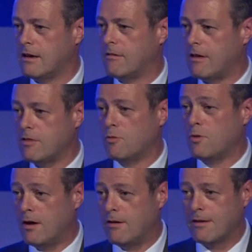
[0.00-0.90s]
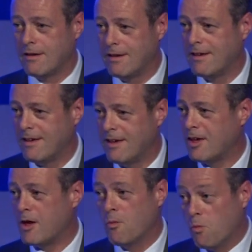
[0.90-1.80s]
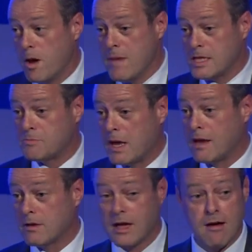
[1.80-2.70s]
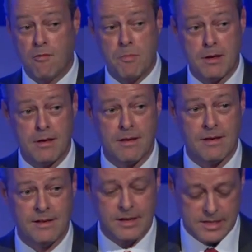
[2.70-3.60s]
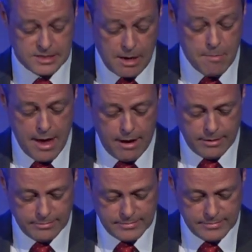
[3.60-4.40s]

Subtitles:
around the world, we must be able to help, somehow.